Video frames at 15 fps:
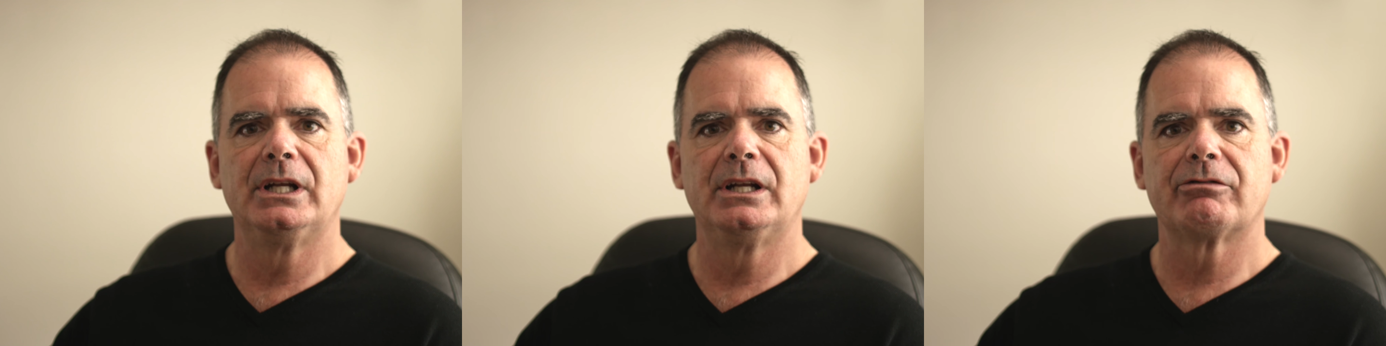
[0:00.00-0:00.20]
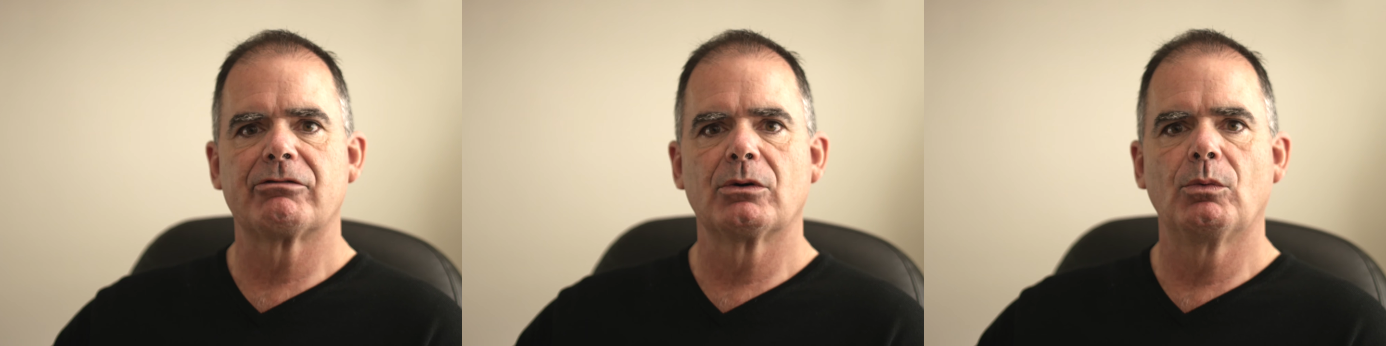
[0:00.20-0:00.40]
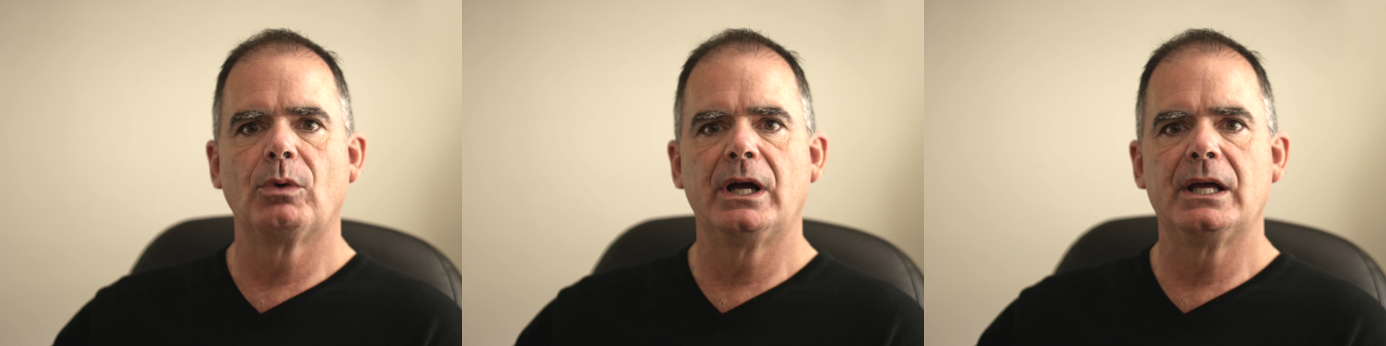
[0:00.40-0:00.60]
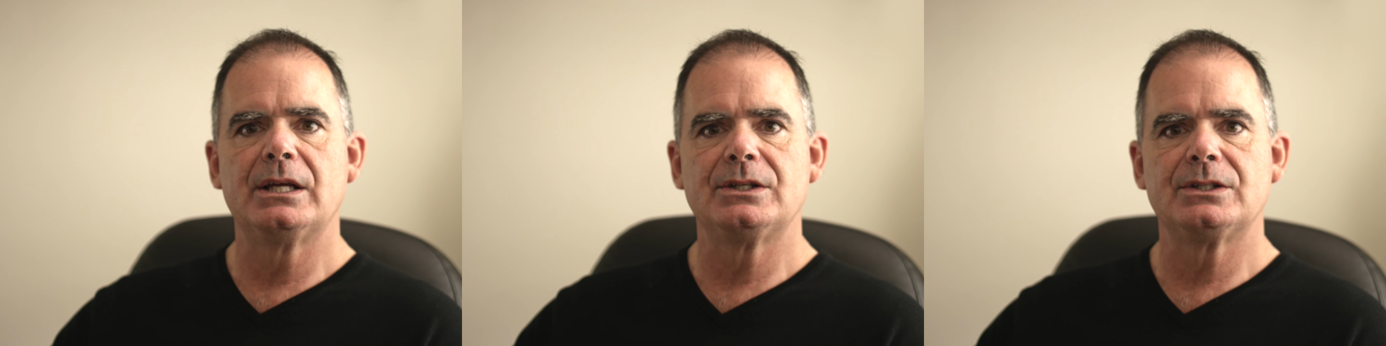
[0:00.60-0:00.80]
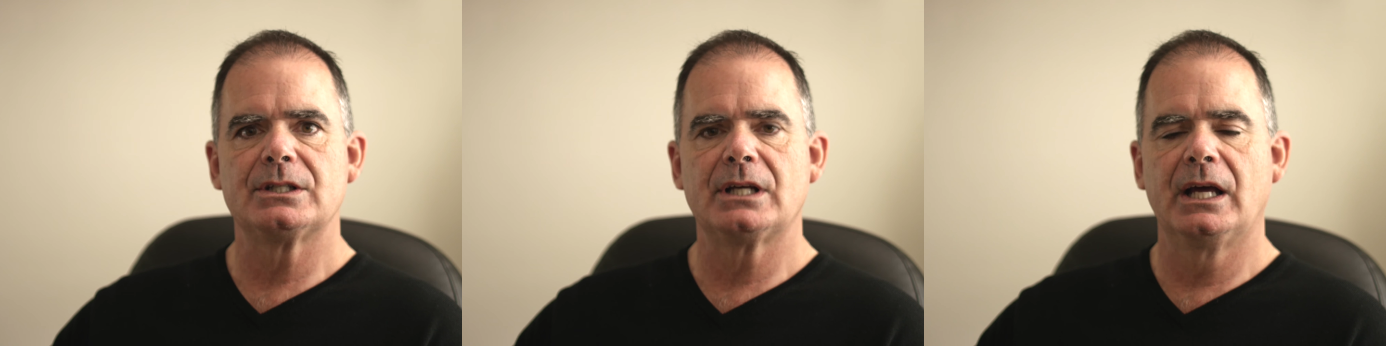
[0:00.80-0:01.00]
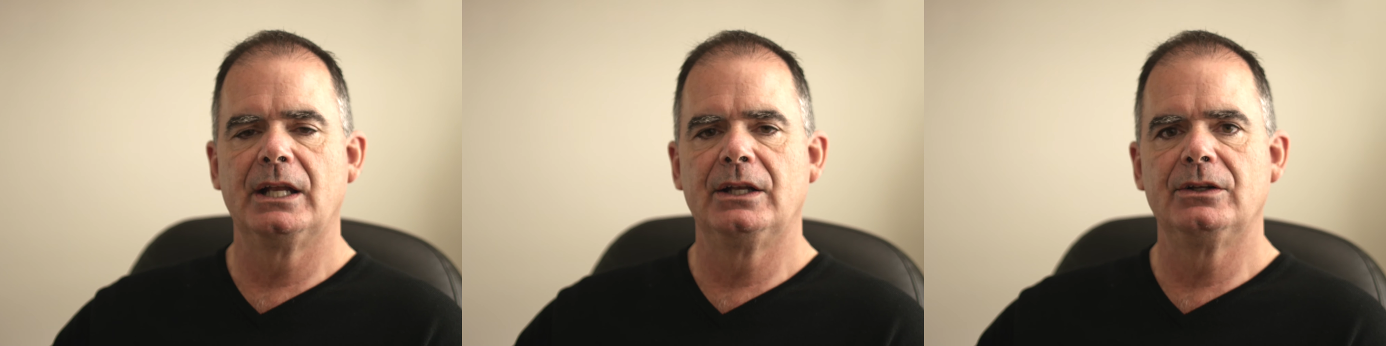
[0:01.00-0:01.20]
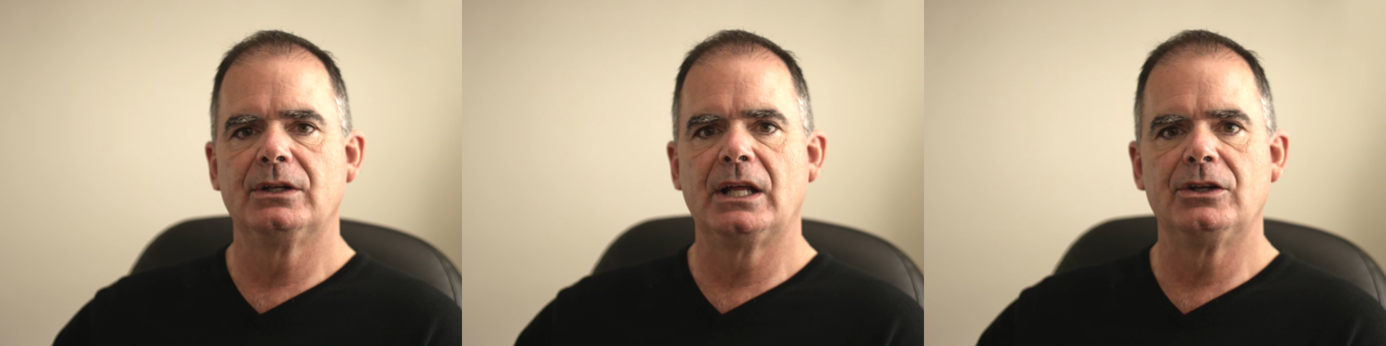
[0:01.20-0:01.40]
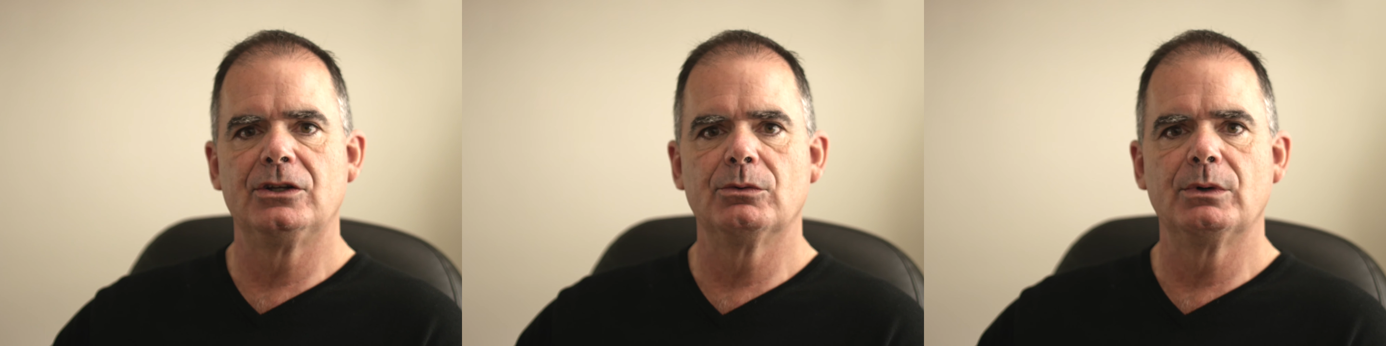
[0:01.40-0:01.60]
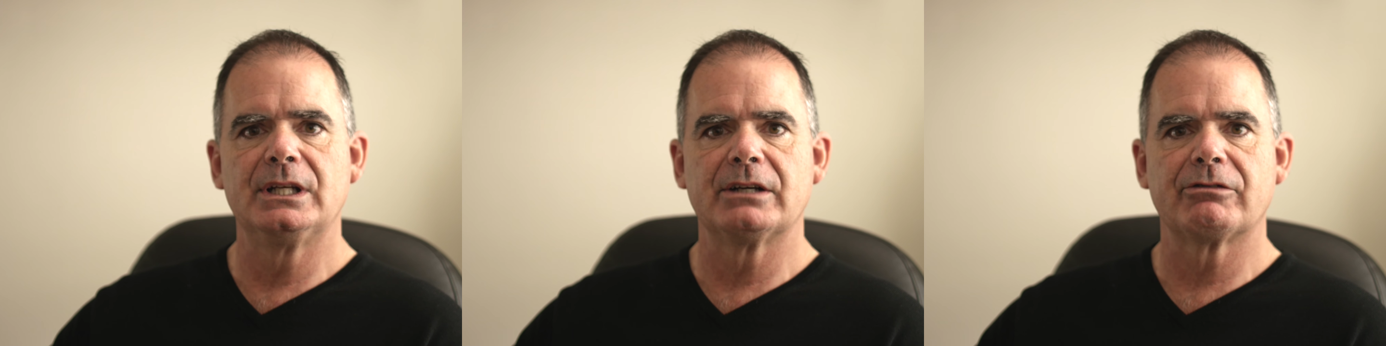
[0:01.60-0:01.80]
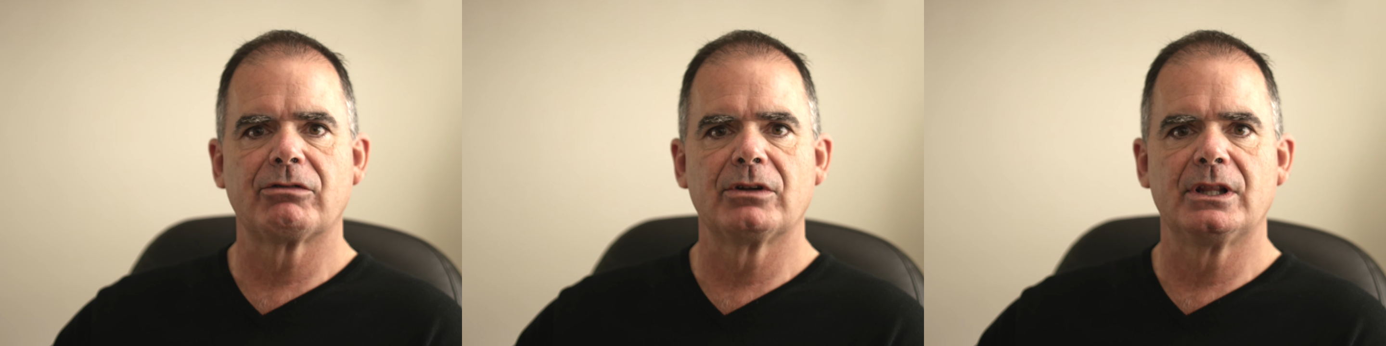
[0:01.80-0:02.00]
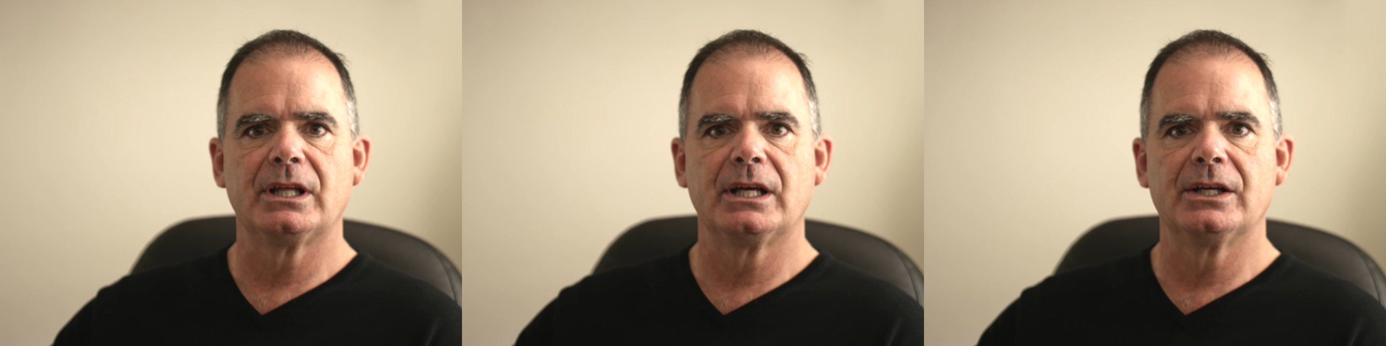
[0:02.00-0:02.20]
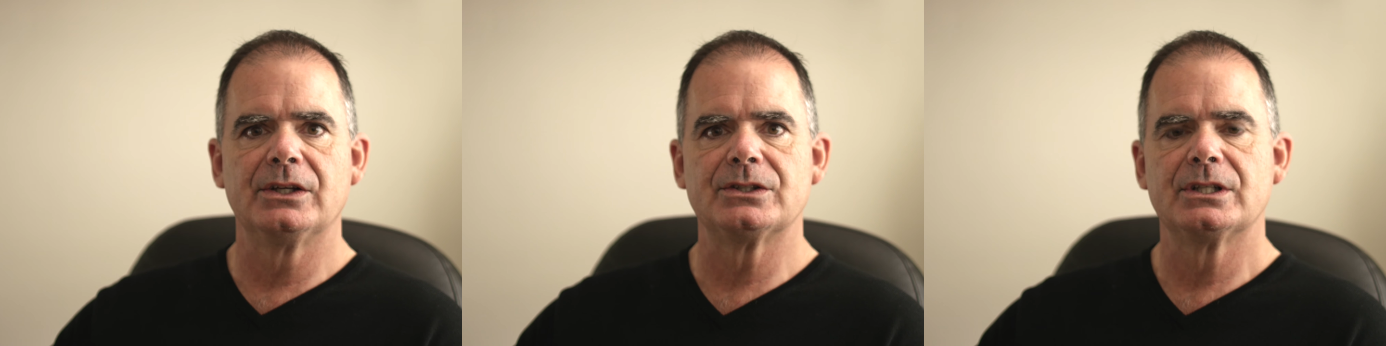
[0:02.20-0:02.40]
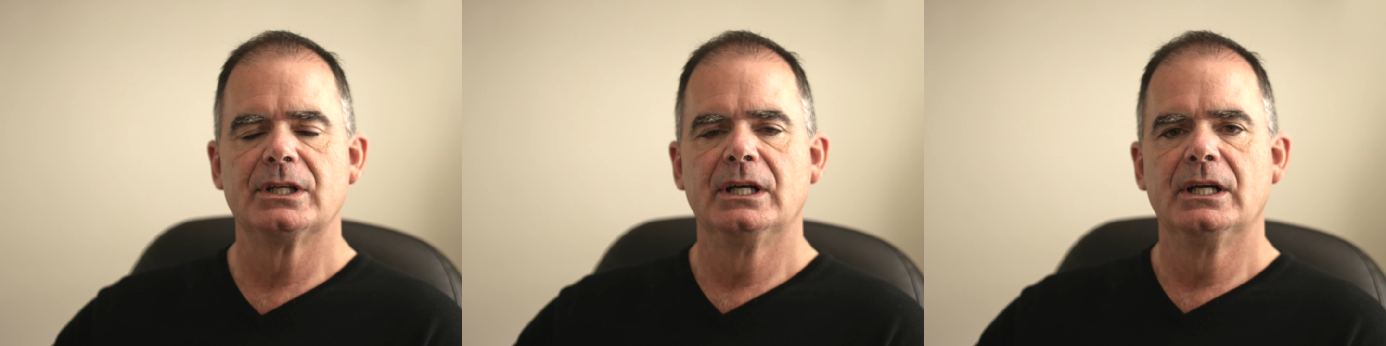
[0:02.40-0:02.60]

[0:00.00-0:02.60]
different ways and doing different things.